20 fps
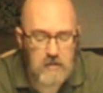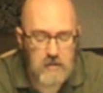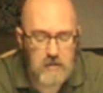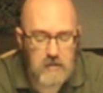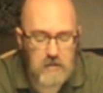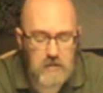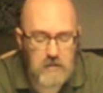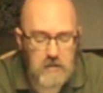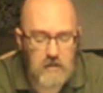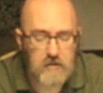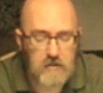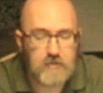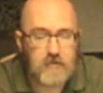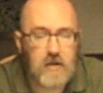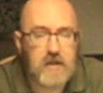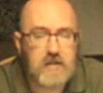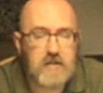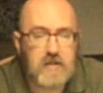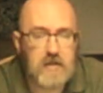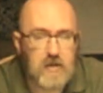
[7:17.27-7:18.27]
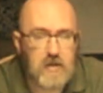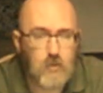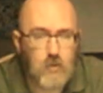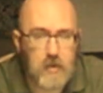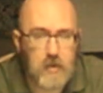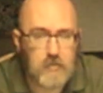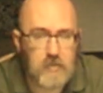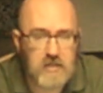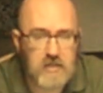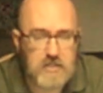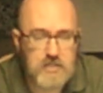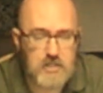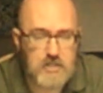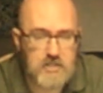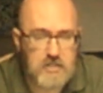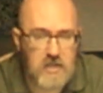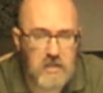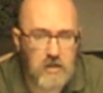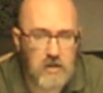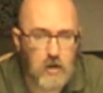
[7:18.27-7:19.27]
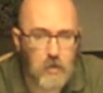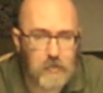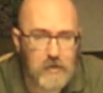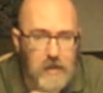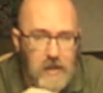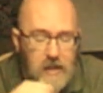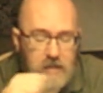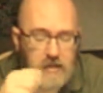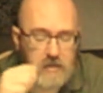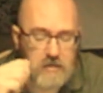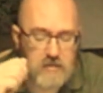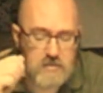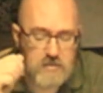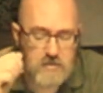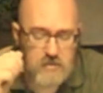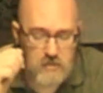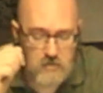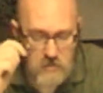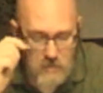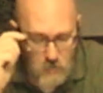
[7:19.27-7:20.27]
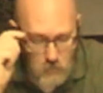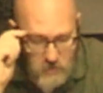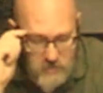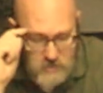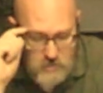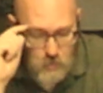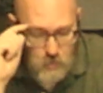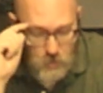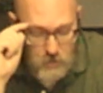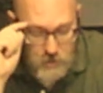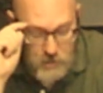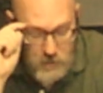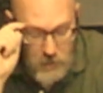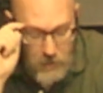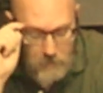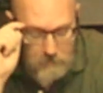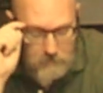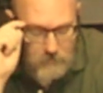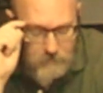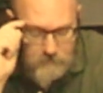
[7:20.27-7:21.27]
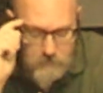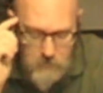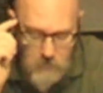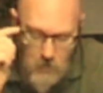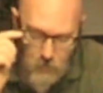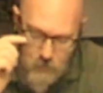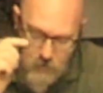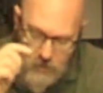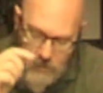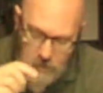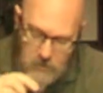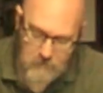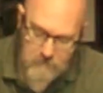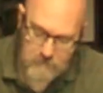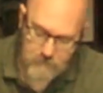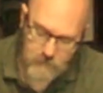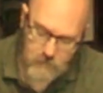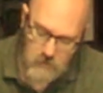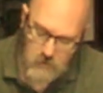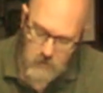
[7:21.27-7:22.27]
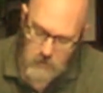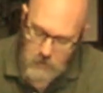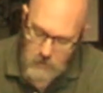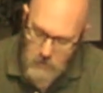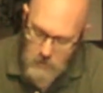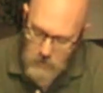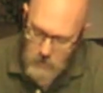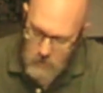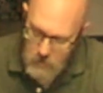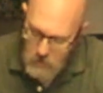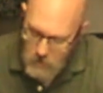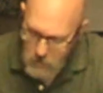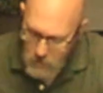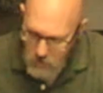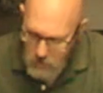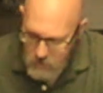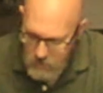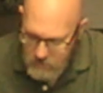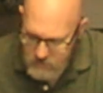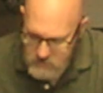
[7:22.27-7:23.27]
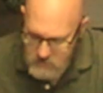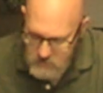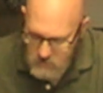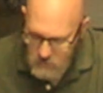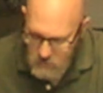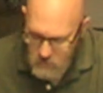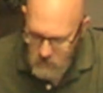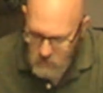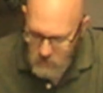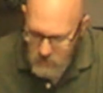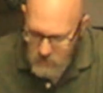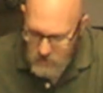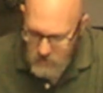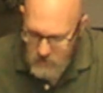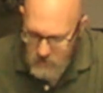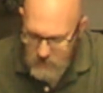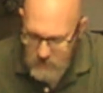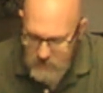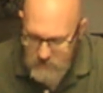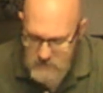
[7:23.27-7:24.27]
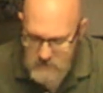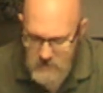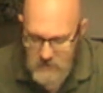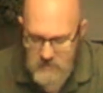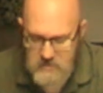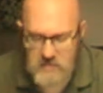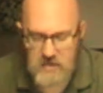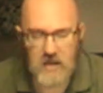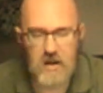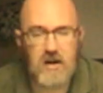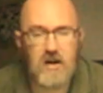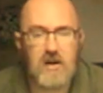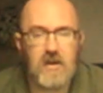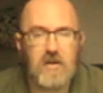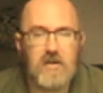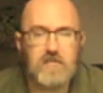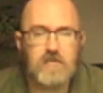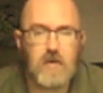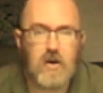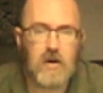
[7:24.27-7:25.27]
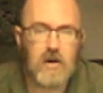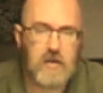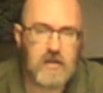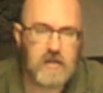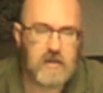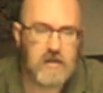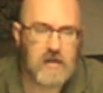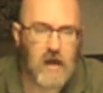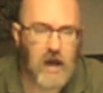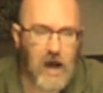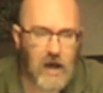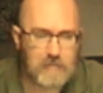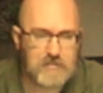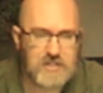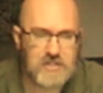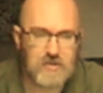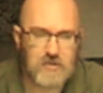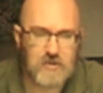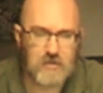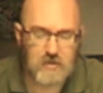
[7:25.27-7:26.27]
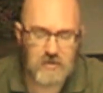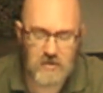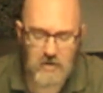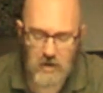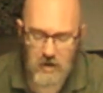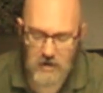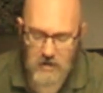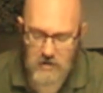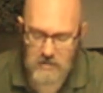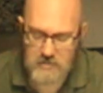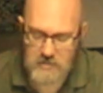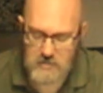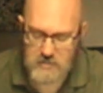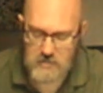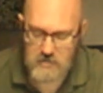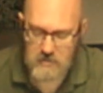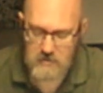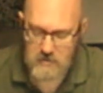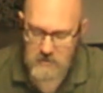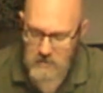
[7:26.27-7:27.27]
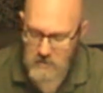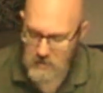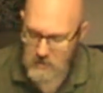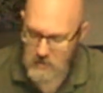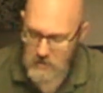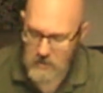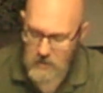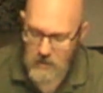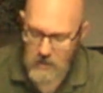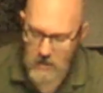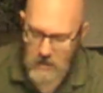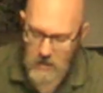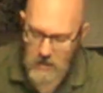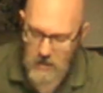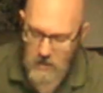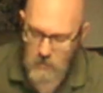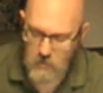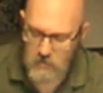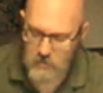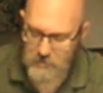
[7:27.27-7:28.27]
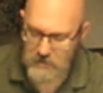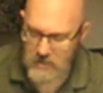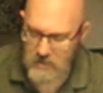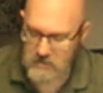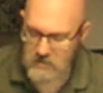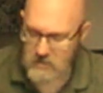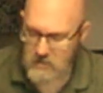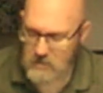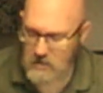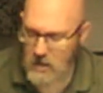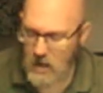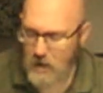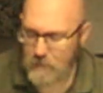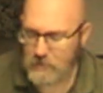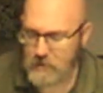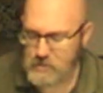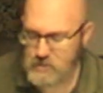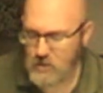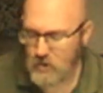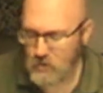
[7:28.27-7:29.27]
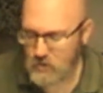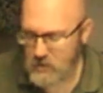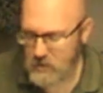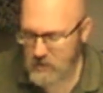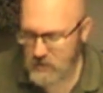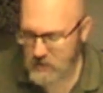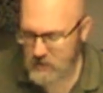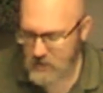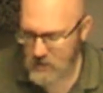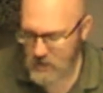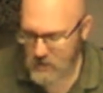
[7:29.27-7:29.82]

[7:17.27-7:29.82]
the affected equipment is just going to go back into the resource shop. Okay. All right. So that takes care of all the obstacle cards. What about the opportunity